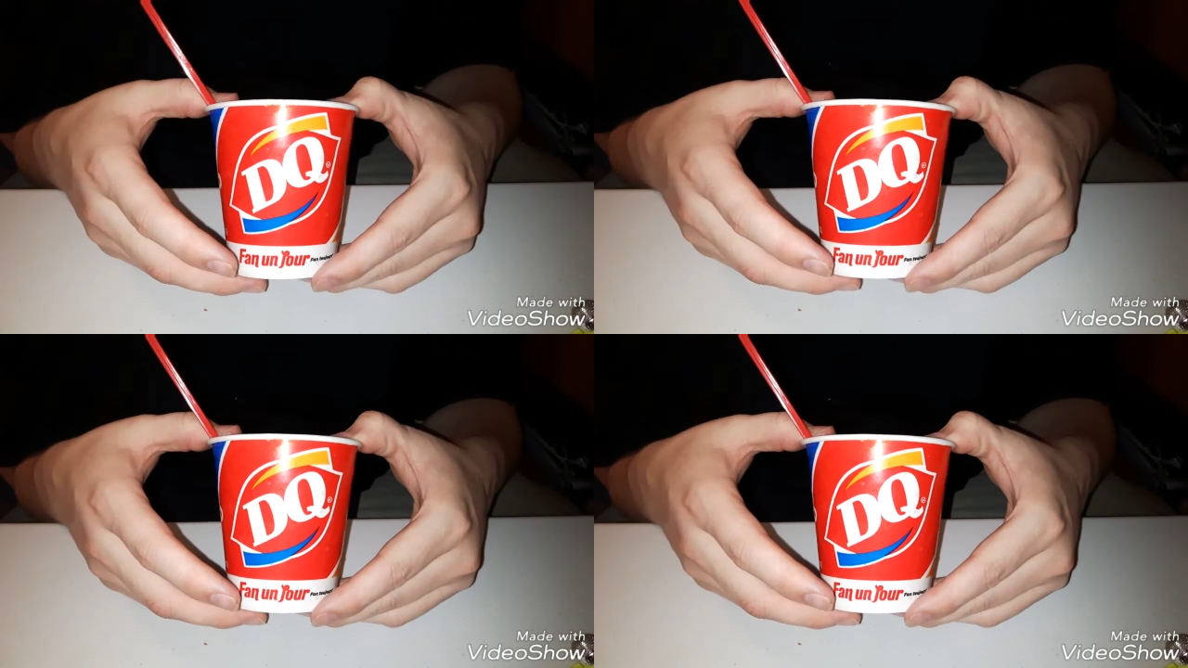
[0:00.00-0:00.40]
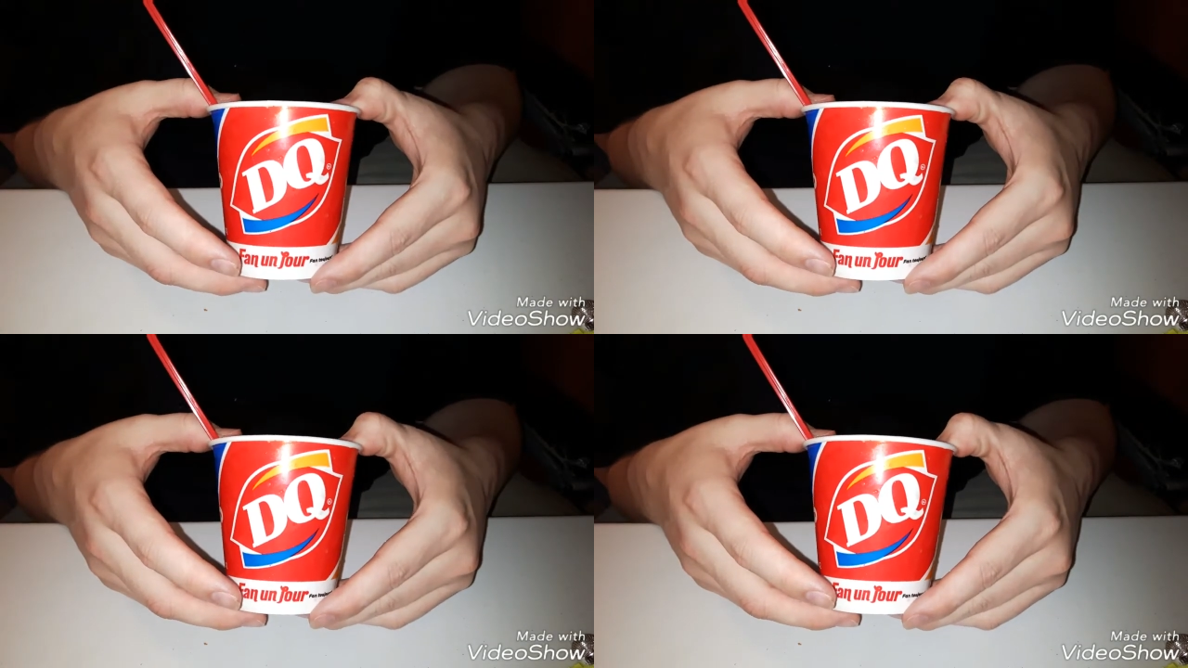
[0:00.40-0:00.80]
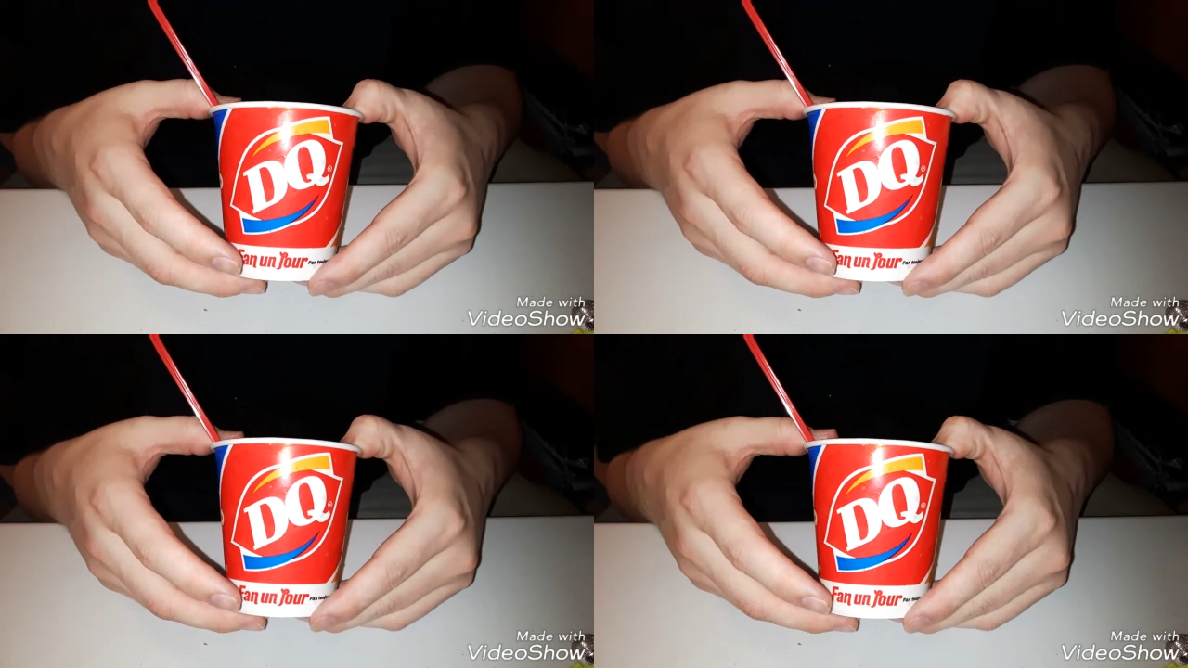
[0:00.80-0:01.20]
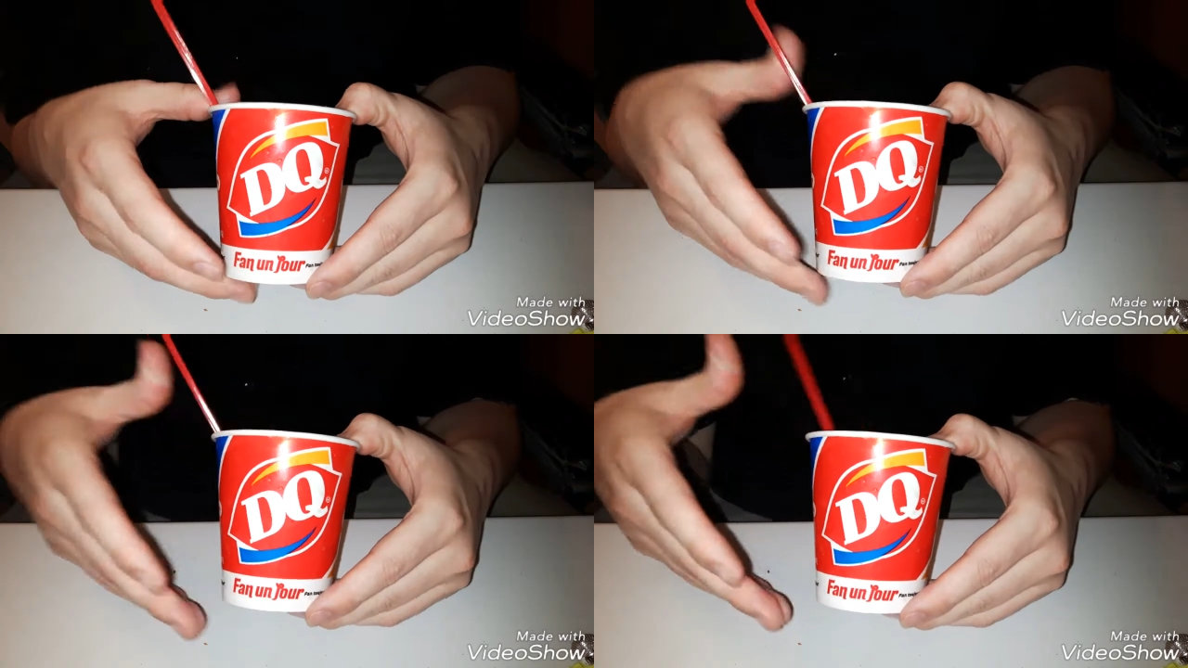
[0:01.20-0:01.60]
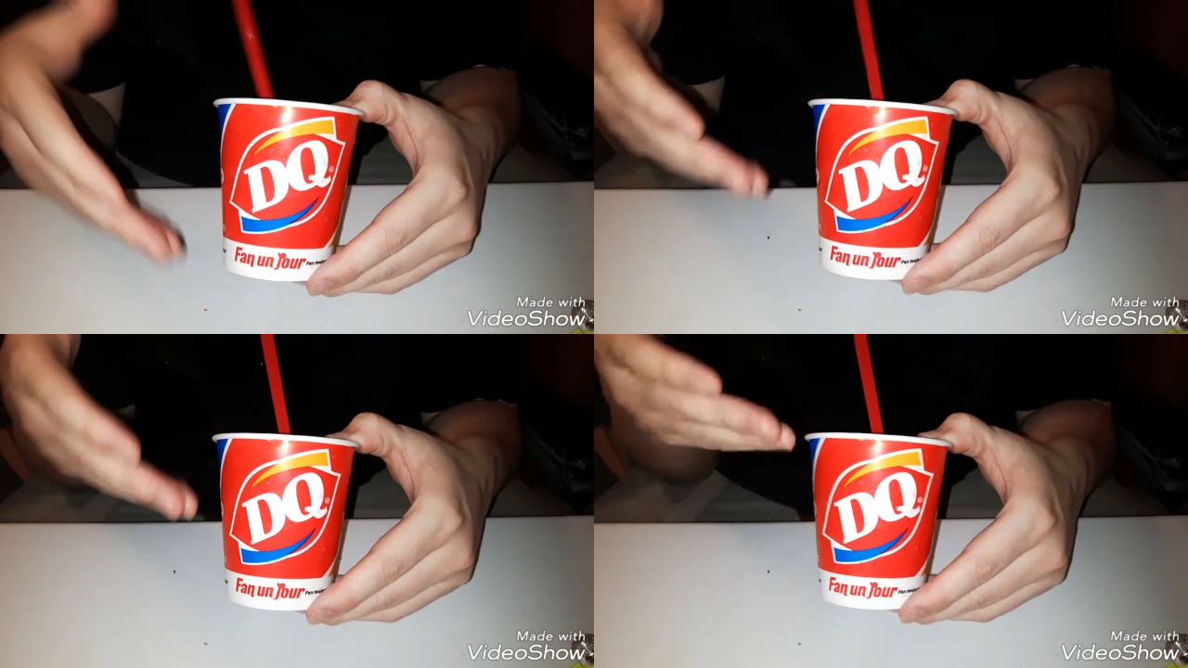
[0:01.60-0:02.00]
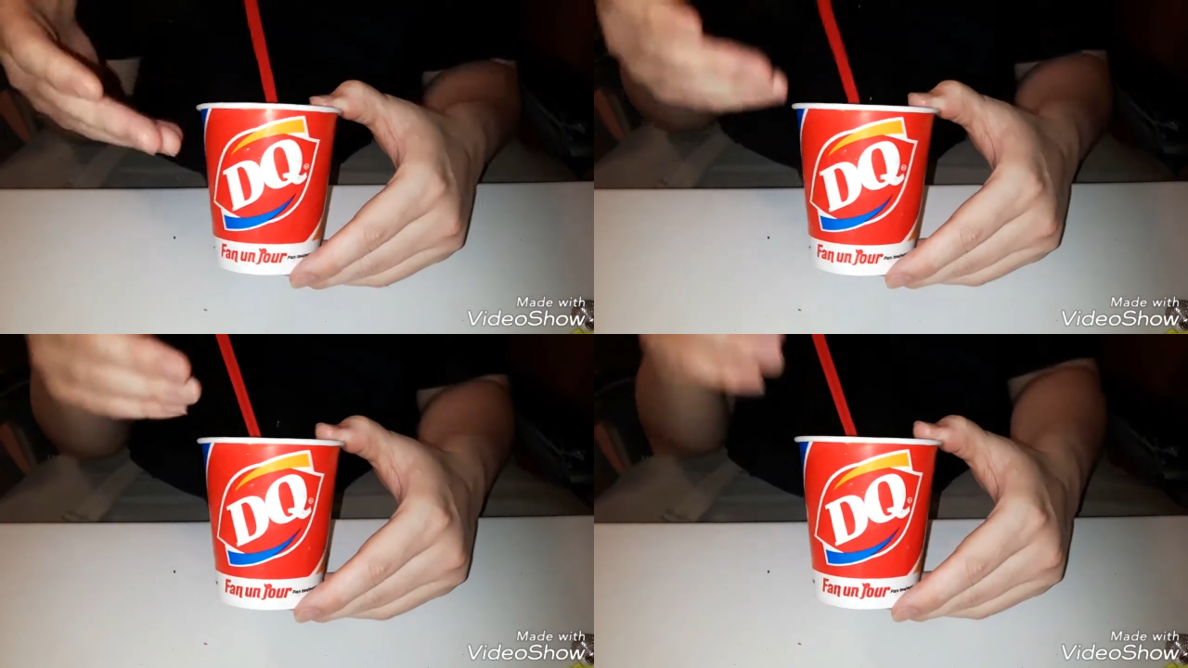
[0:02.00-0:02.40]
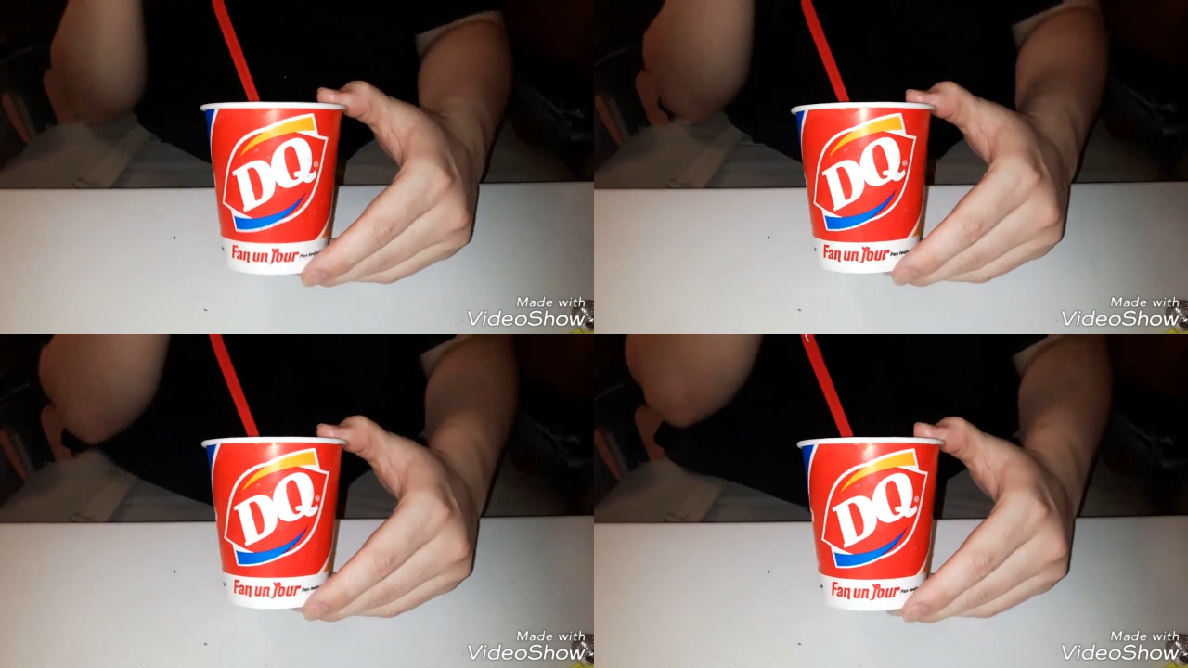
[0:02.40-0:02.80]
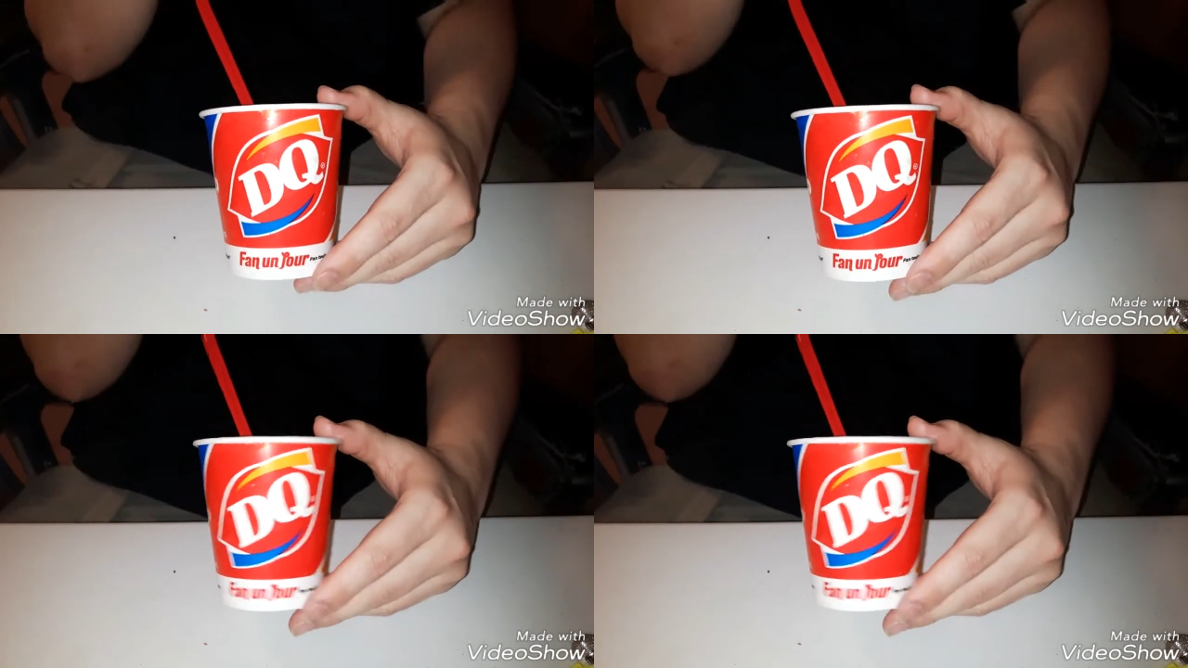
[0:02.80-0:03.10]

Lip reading: No face is visible, so there are no lips to read.